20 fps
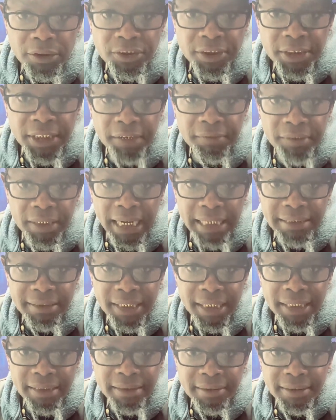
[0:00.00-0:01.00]
She never got a
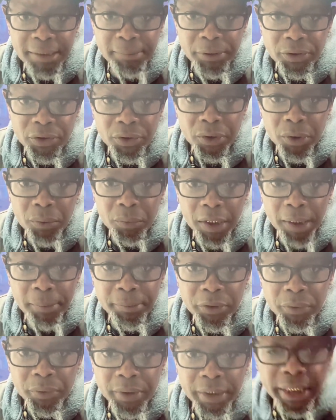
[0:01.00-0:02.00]
chance to see me doing what
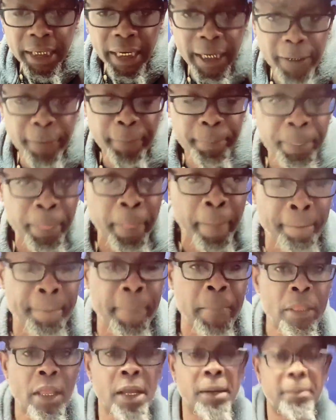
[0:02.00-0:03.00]
I'm doing now.
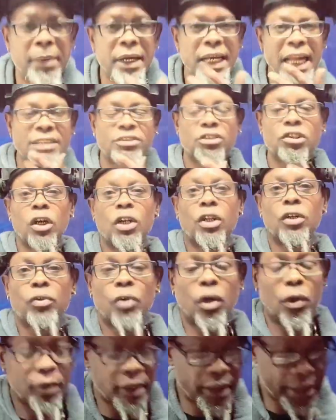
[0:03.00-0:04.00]
But I started
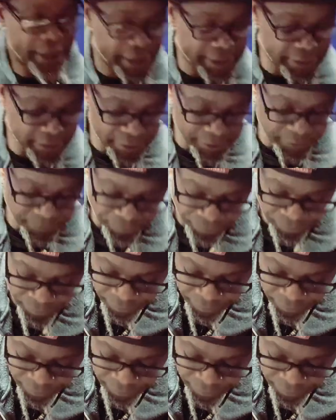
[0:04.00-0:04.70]
growing this